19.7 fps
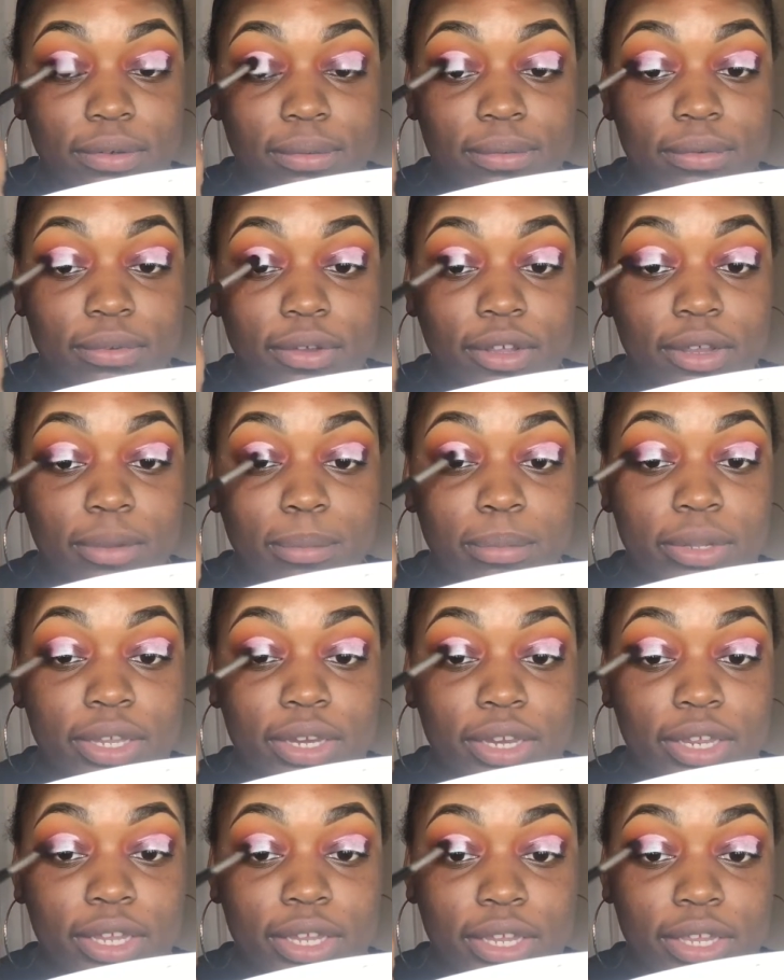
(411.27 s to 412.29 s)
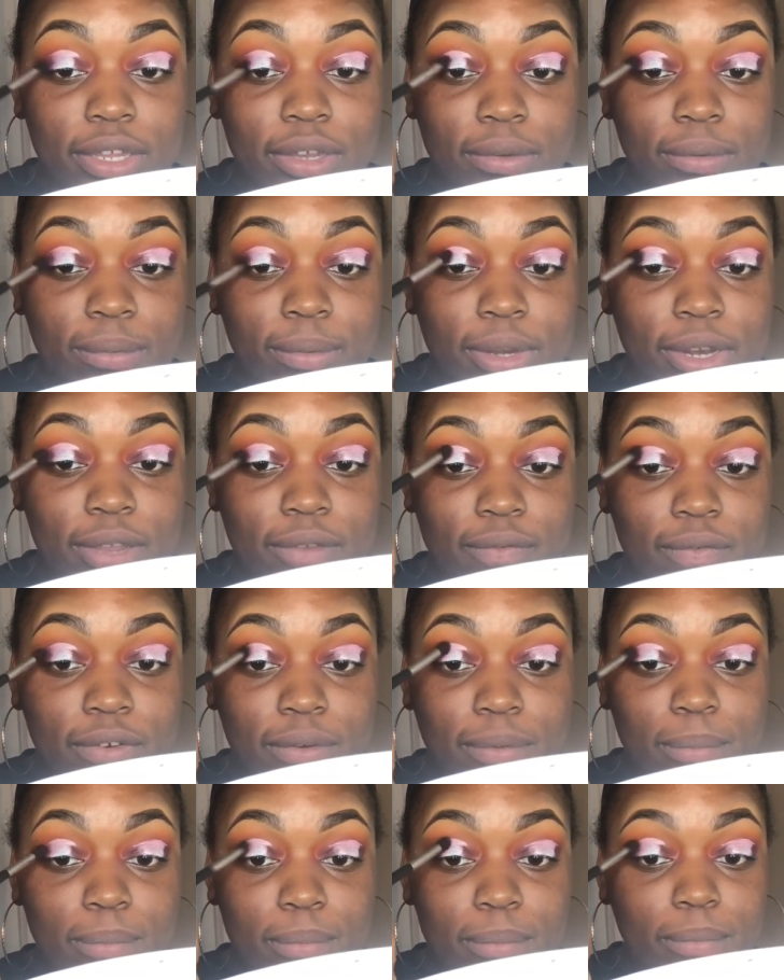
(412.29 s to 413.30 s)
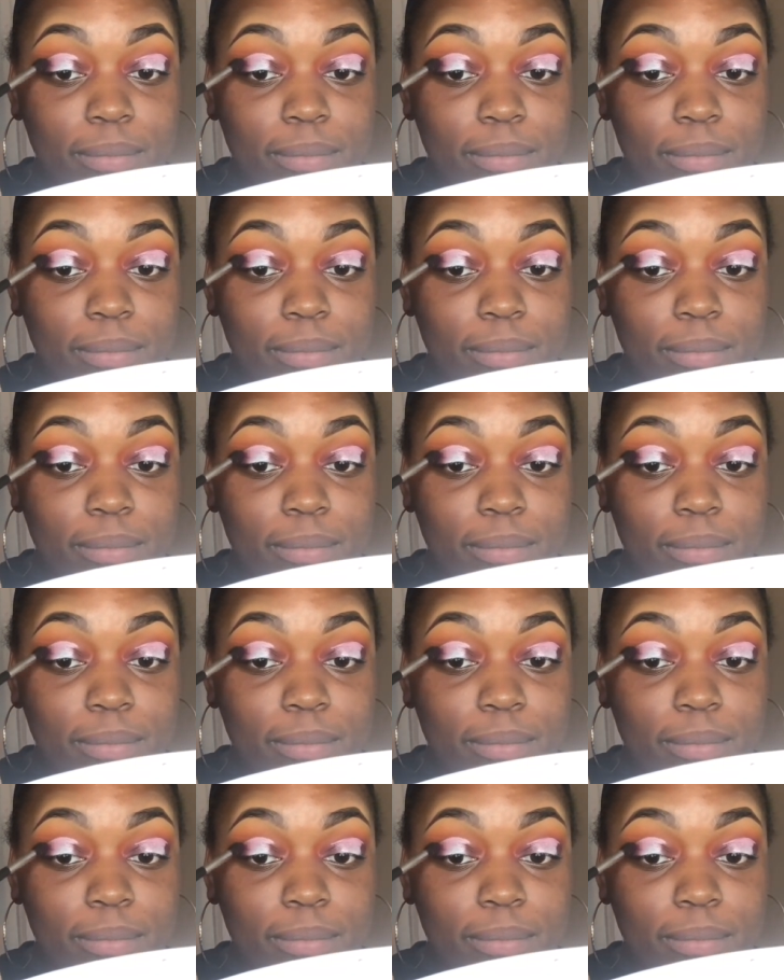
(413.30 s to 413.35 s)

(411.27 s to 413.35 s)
start blending in whatever